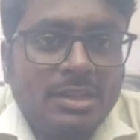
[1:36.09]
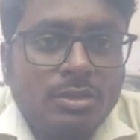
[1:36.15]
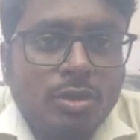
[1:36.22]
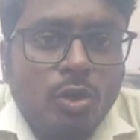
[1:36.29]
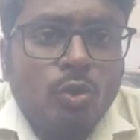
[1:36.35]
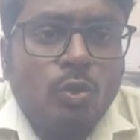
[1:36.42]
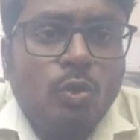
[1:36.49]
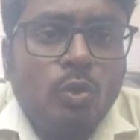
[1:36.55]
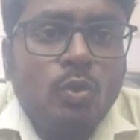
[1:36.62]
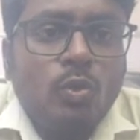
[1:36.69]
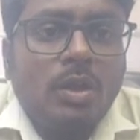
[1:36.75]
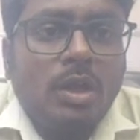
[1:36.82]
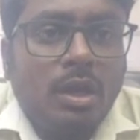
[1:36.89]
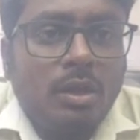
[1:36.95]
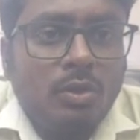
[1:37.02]
It has
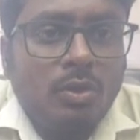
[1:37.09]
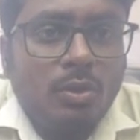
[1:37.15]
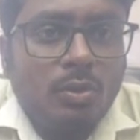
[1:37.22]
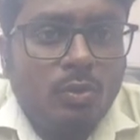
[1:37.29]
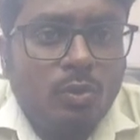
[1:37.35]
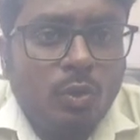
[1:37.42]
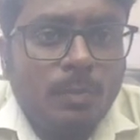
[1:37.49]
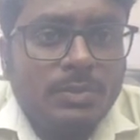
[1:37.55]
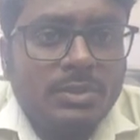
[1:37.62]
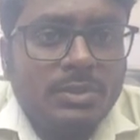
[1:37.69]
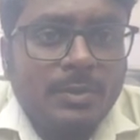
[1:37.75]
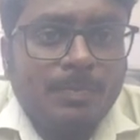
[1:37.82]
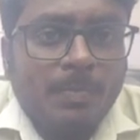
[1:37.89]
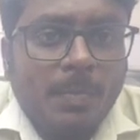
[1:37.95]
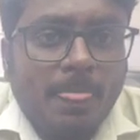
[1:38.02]
2 control
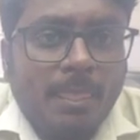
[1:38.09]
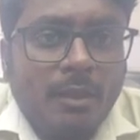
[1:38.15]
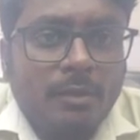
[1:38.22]
groups